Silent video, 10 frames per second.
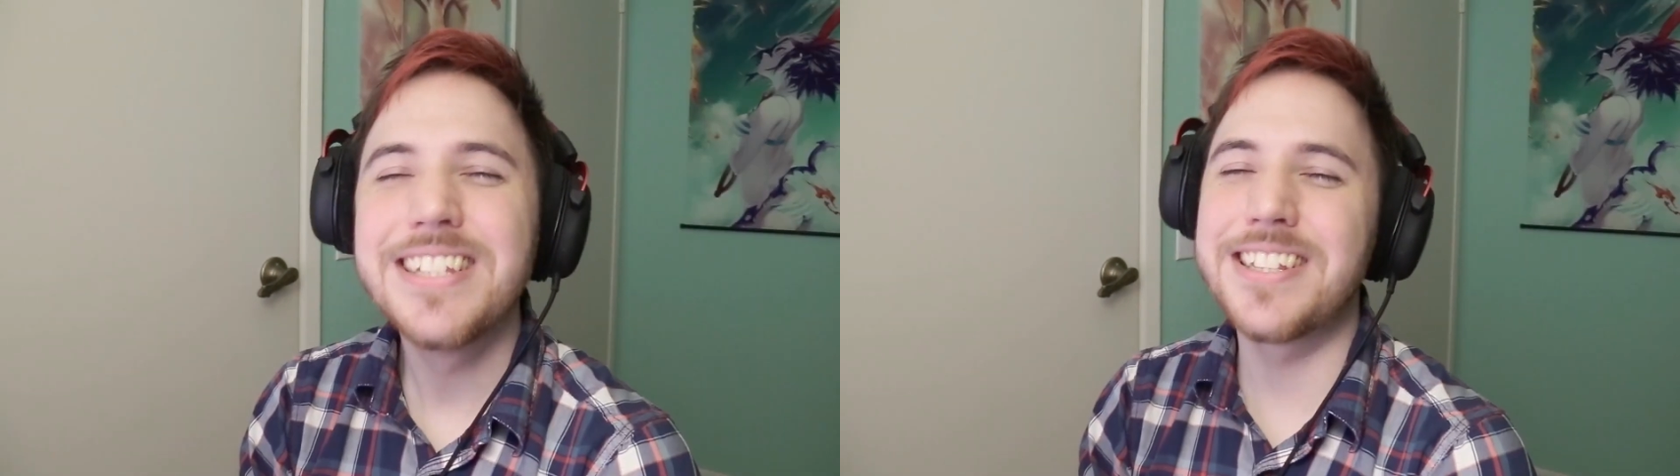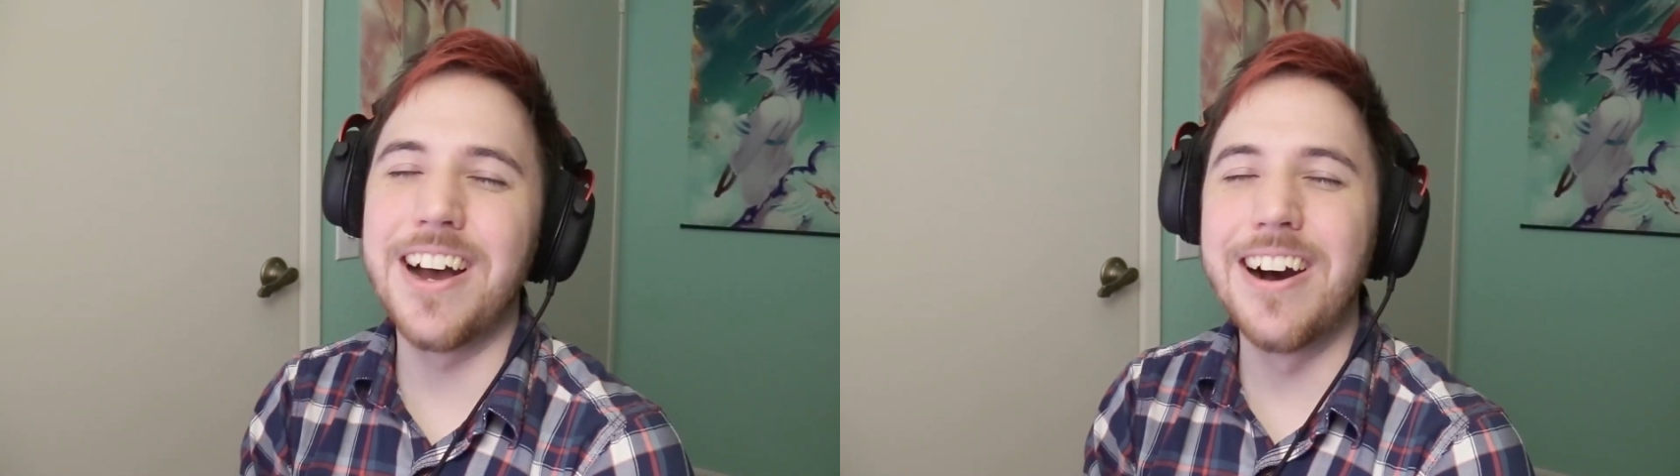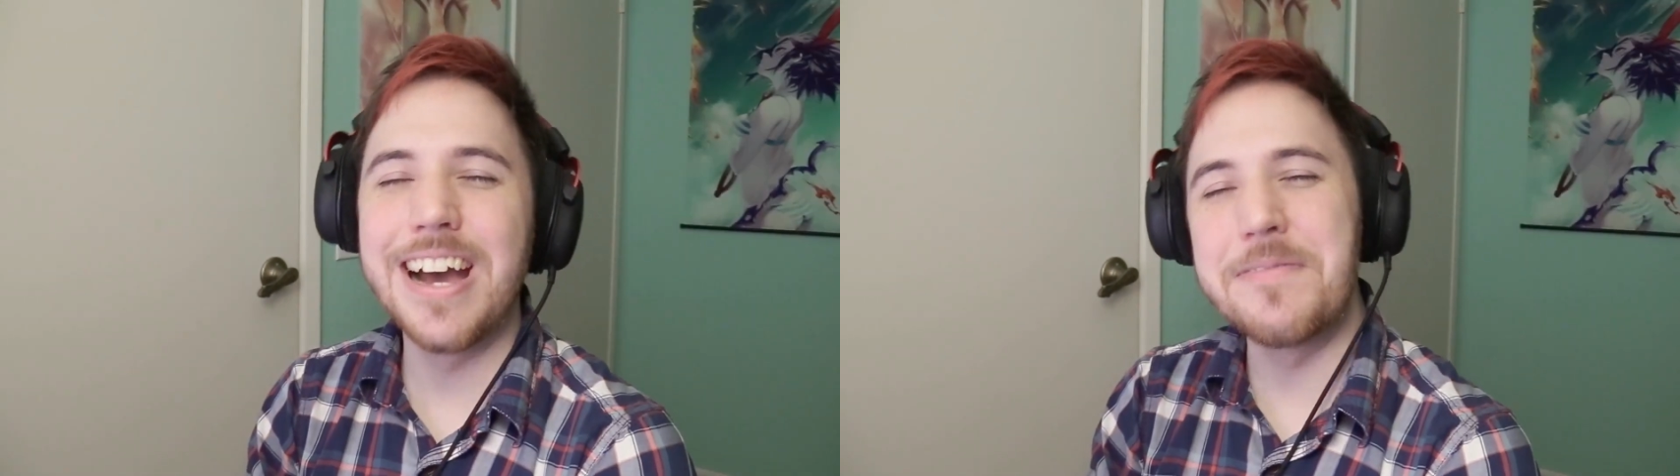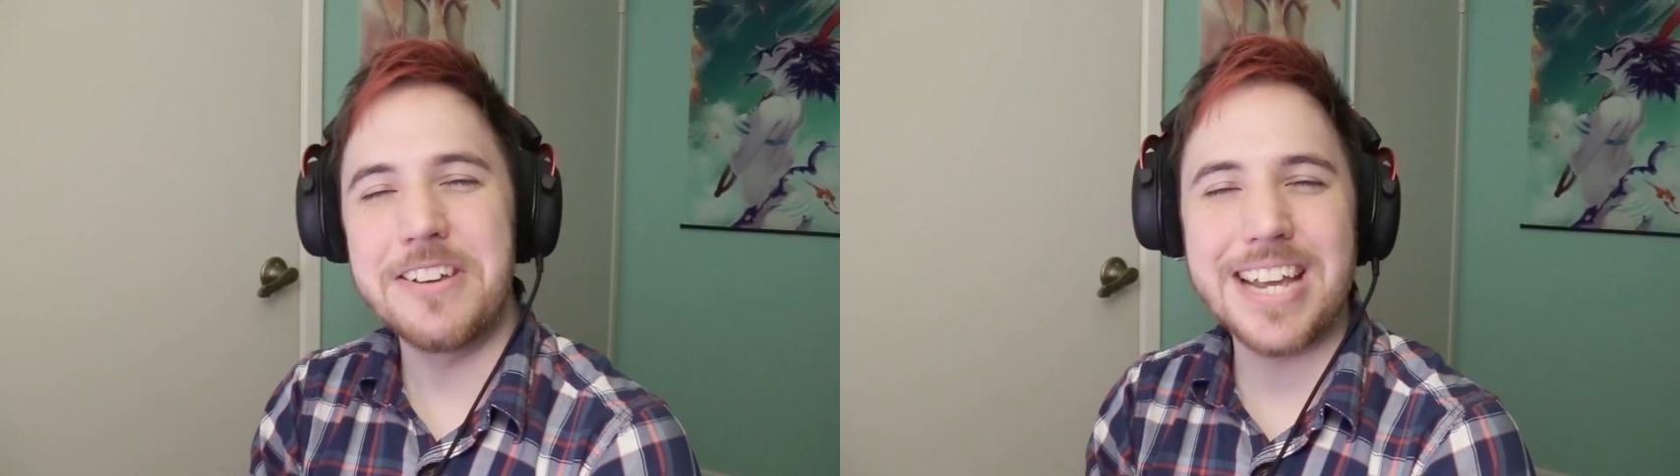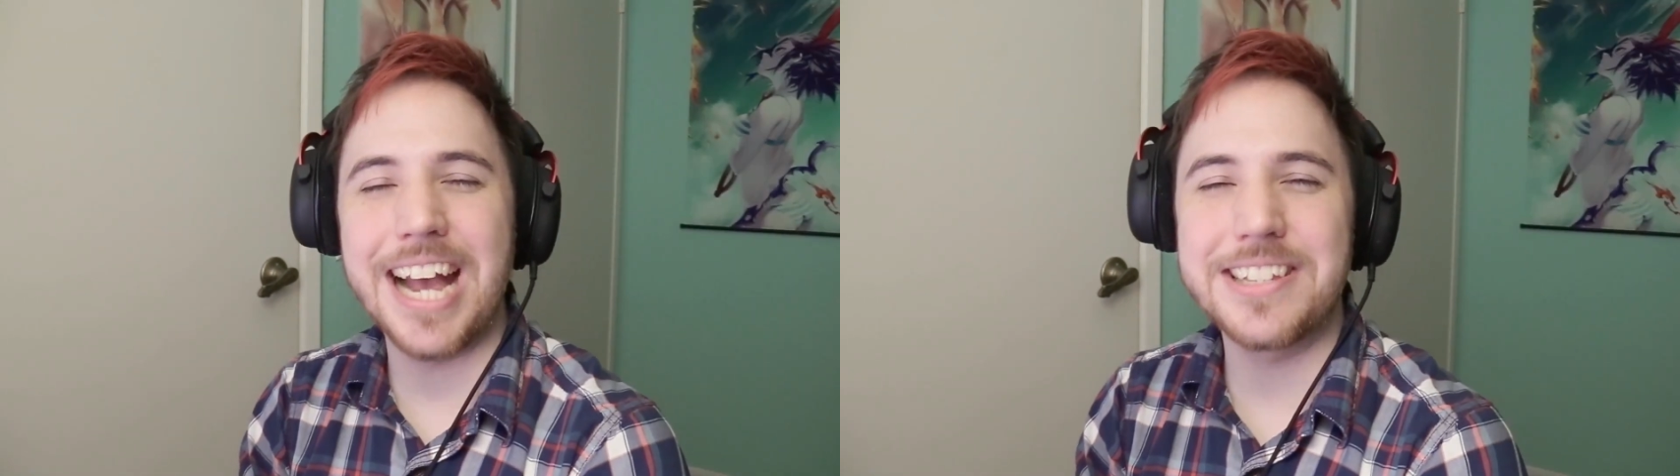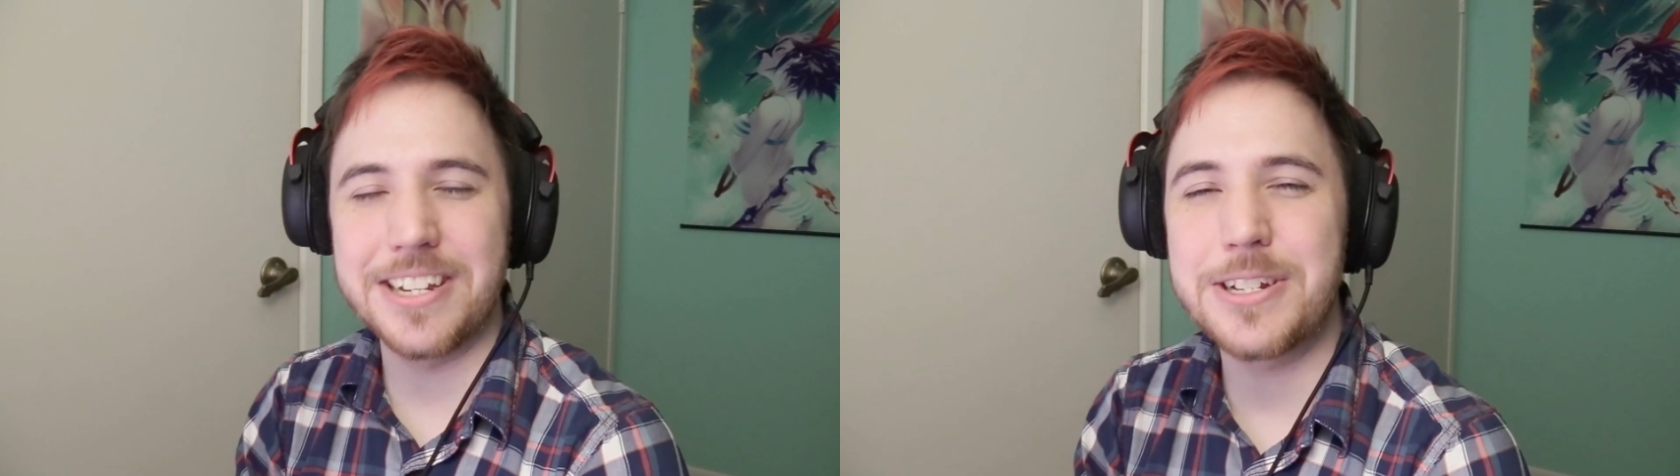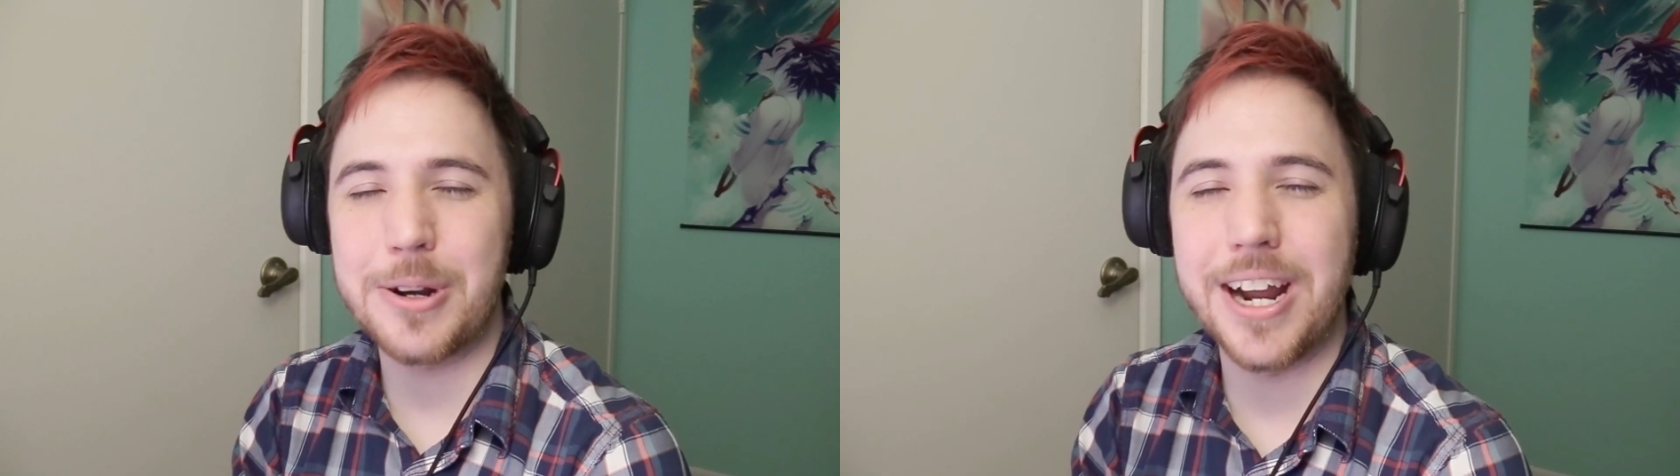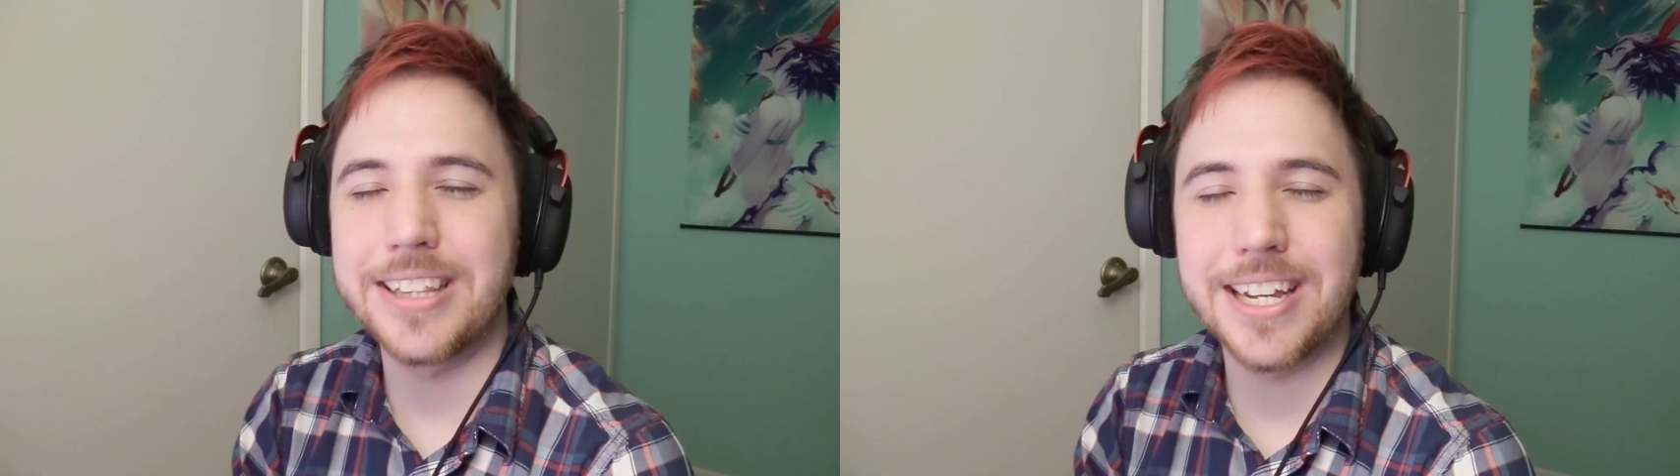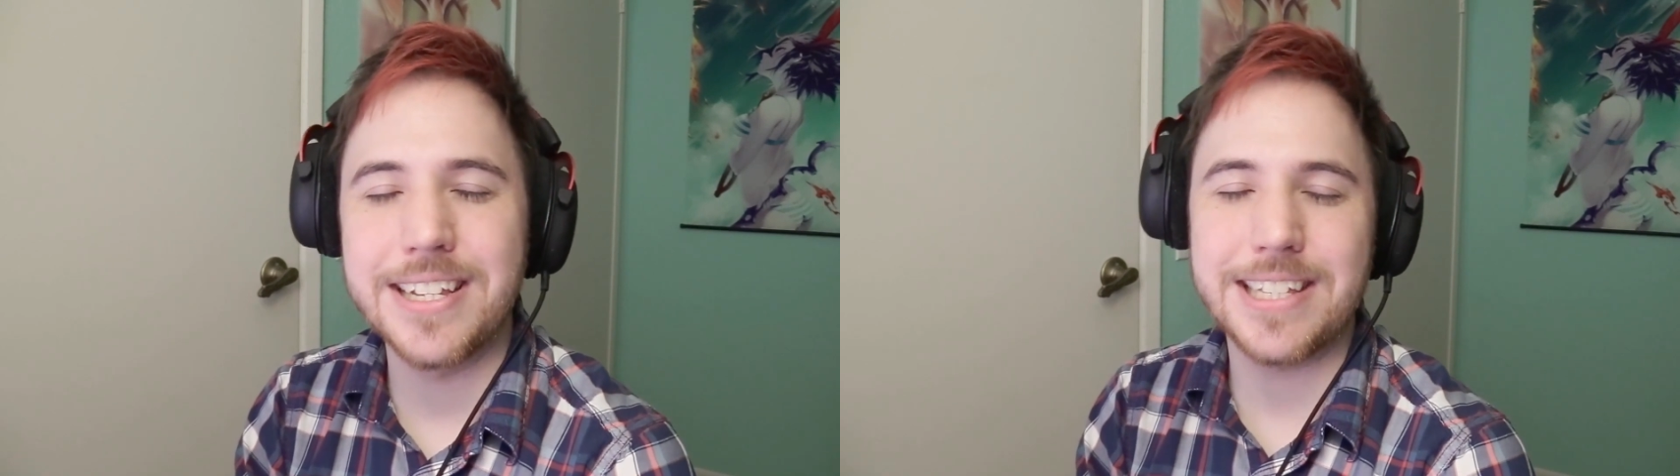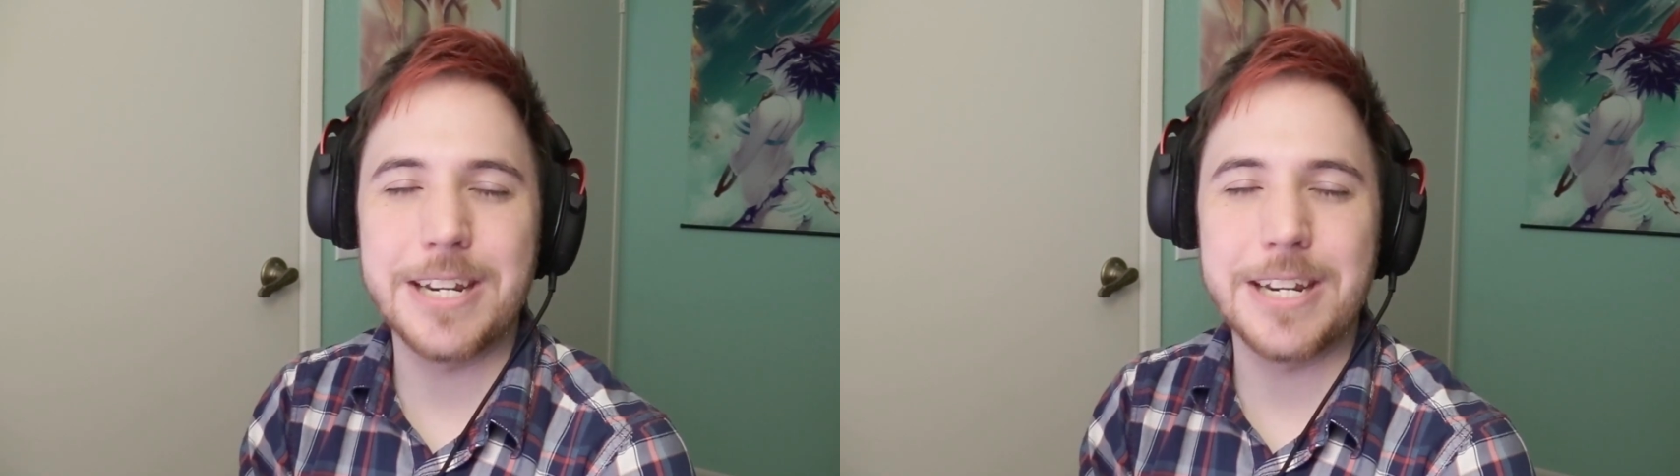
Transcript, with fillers: So if you guys enjoyed this